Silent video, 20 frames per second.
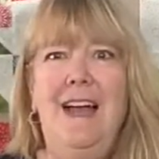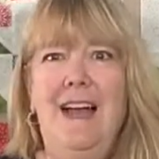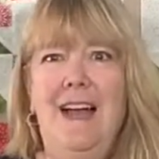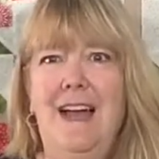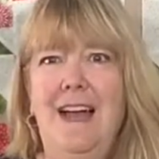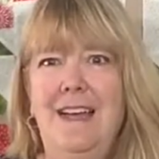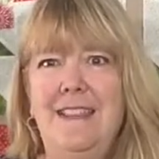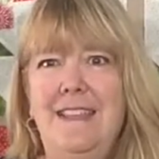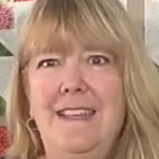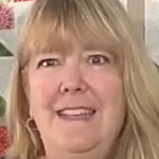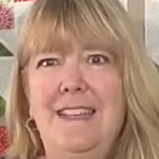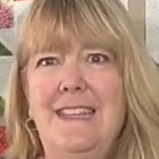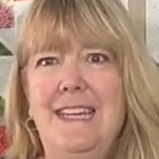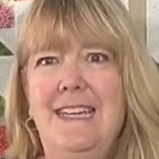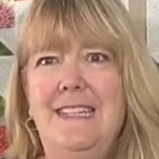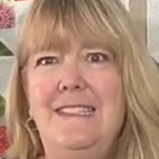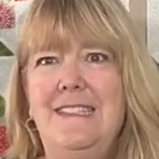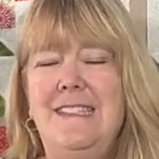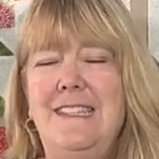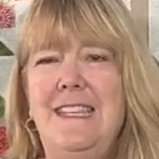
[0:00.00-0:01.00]
I think
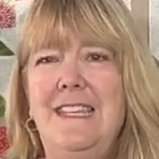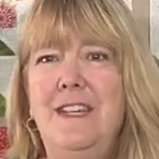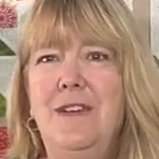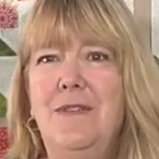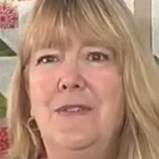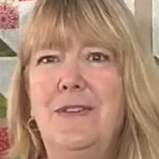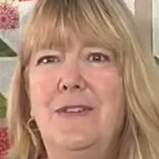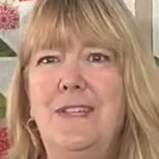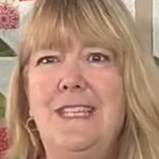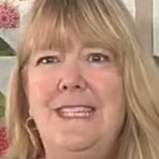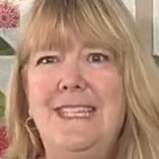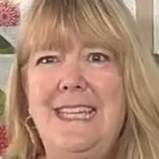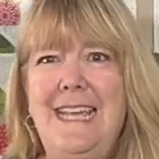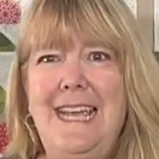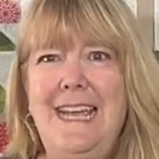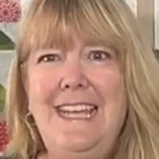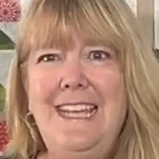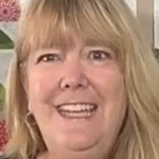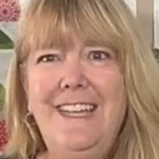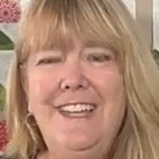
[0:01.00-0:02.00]
that's it for
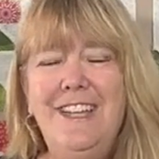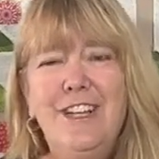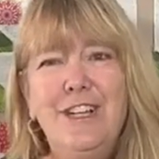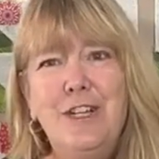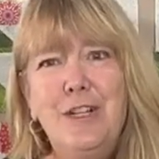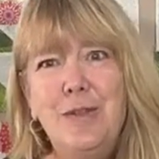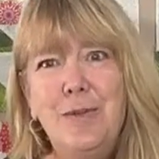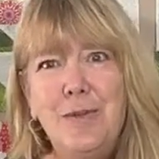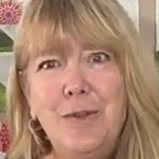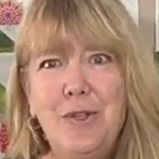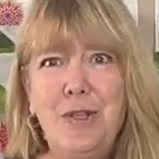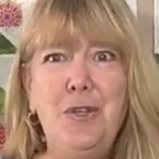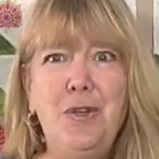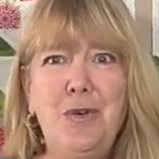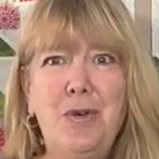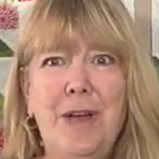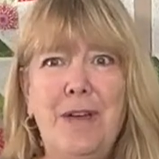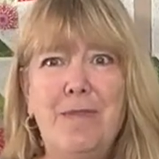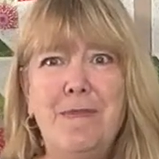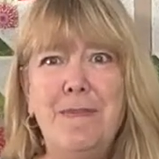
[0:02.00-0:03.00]
today.
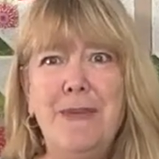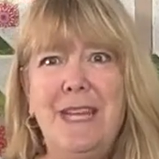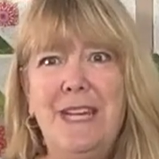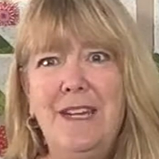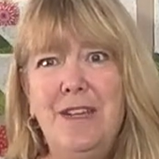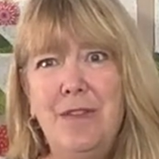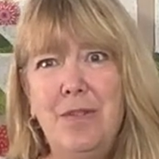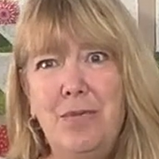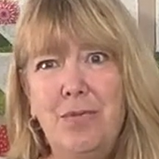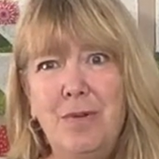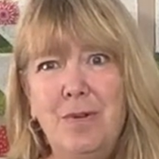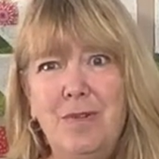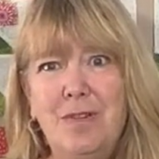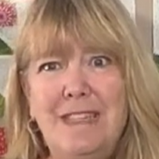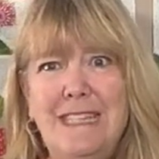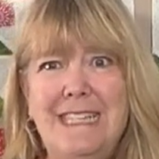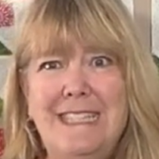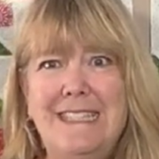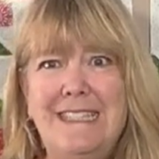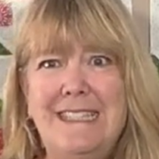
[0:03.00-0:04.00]
You have made it through
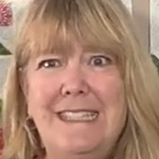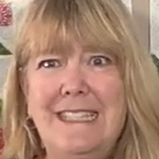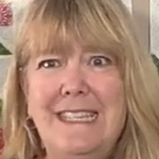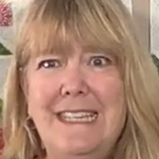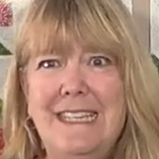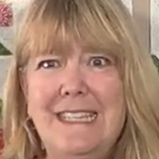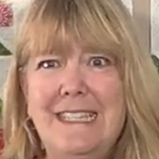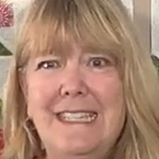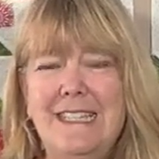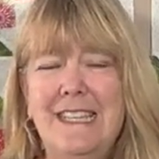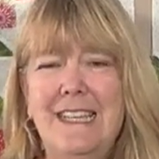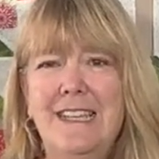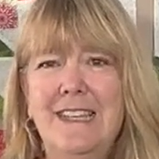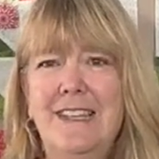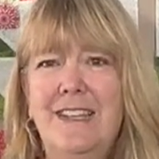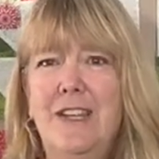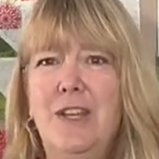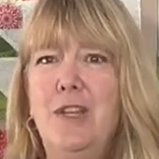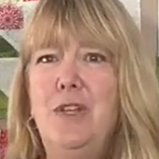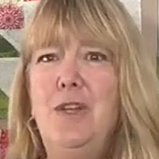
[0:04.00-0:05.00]
day 6.
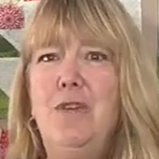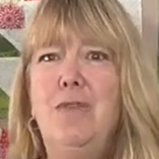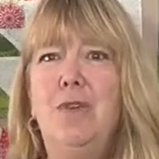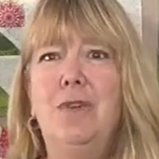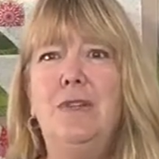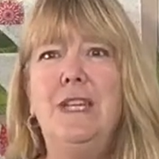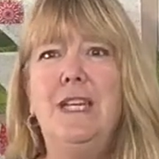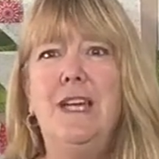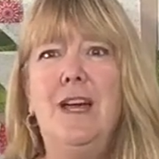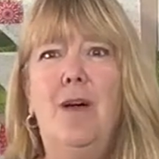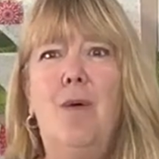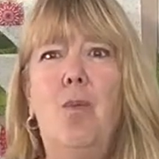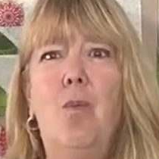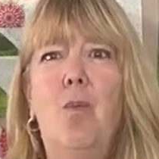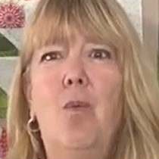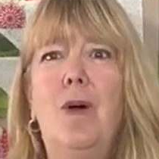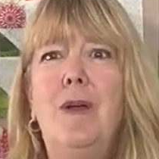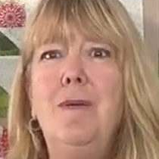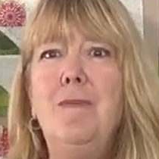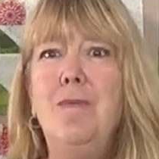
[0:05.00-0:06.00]
You've only got
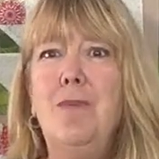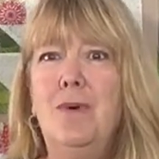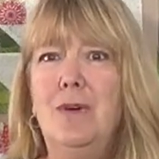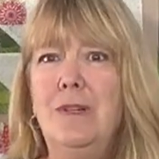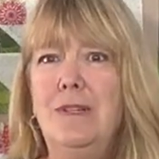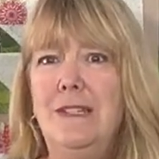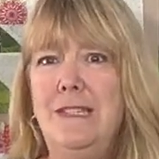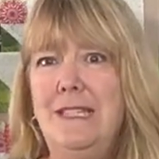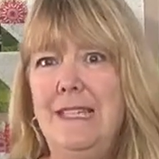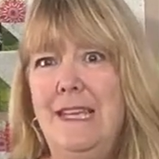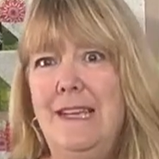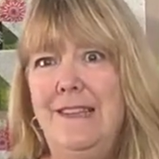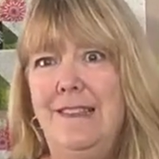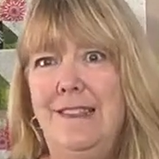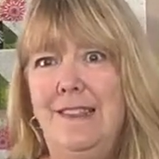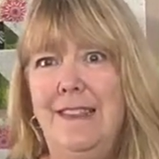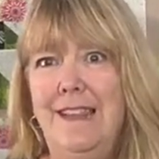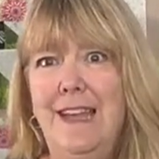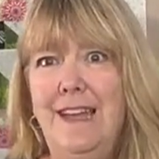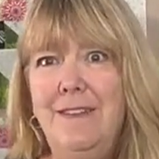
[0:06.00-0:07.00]
one more day
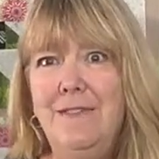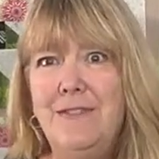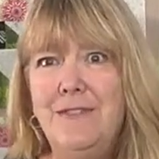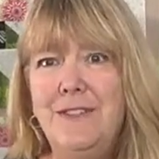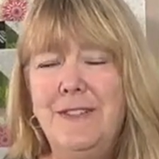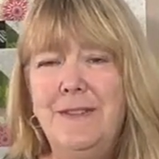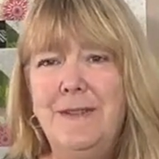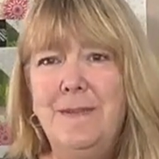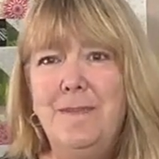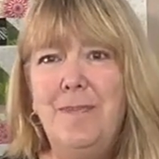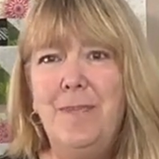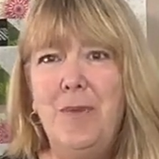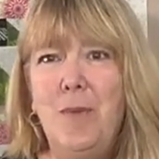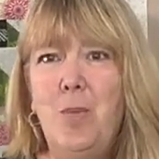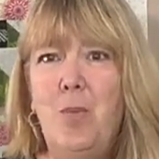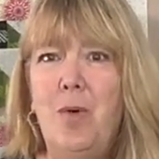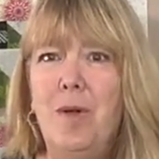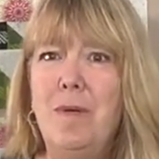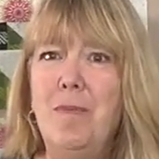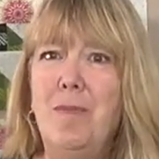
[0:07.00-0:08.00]
left.
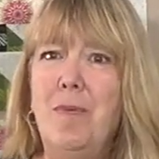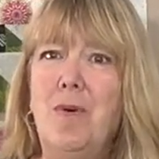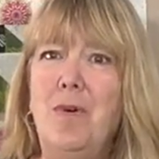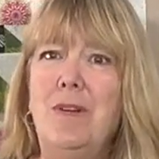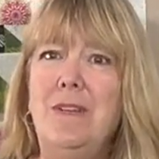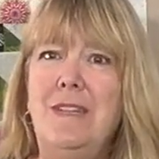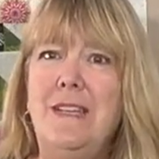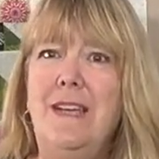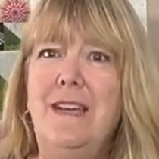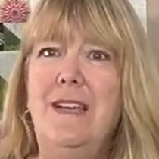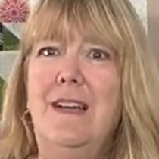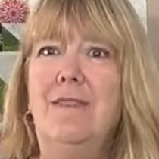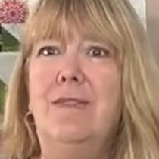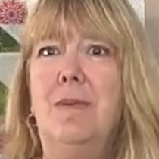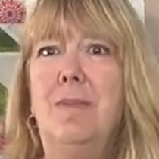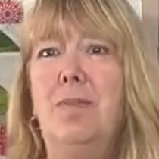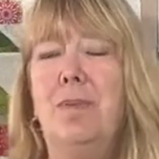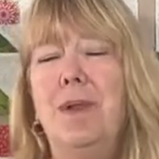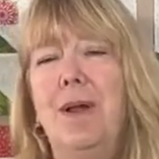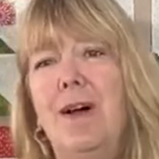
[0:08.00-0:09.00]
One more day of
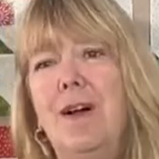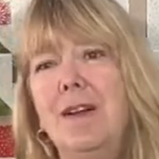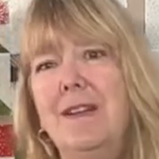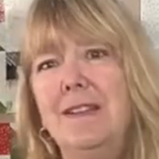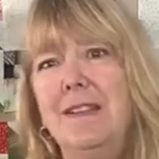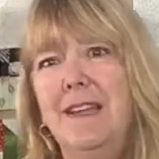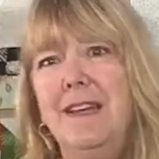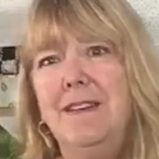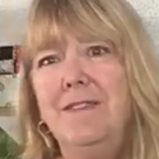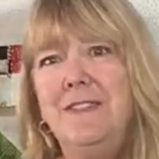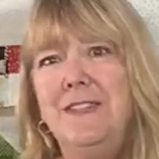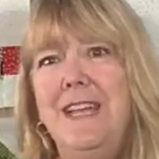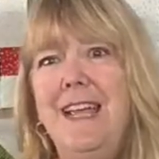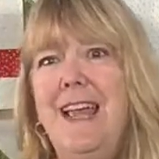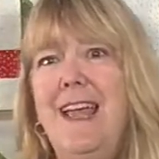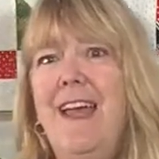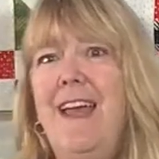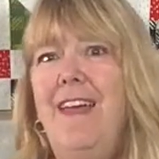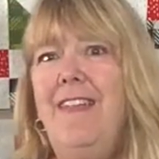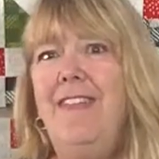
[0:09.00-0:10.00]
a block left,
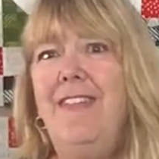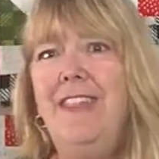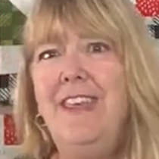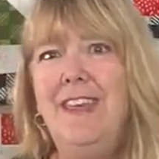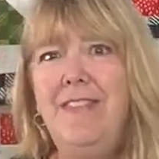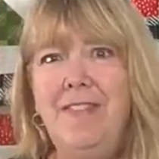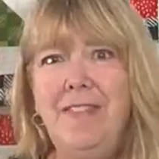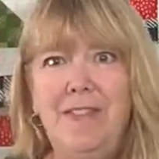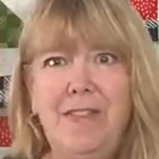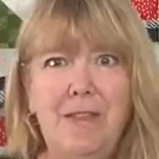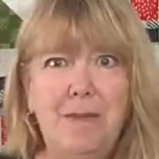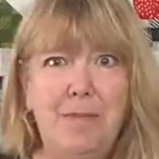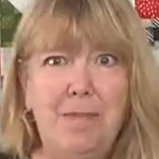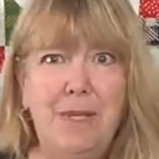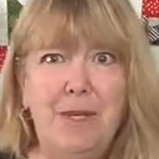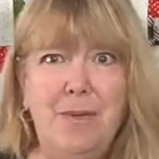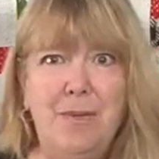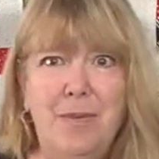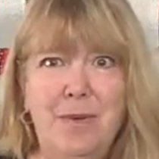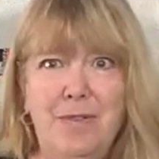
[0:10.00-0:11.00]
and then the
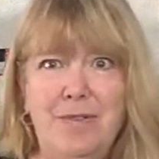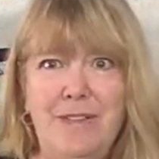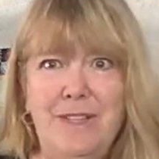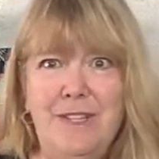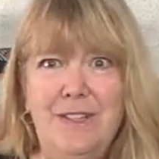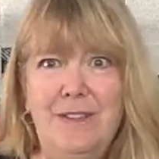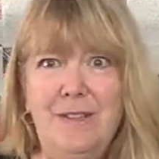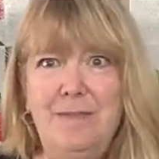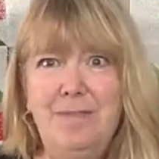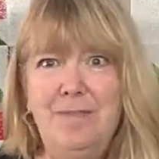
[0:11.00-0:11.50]
big reveal.